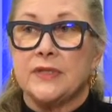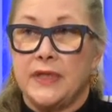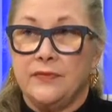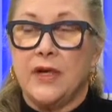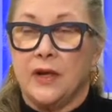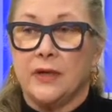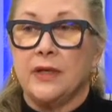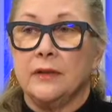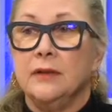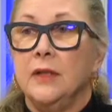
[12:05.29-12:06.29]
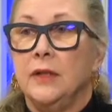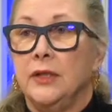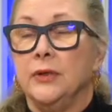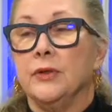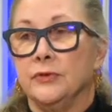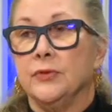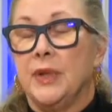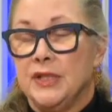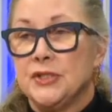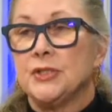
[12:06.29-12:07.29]
safeguarding your
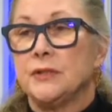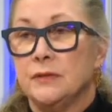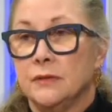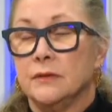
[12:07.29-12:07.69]
information.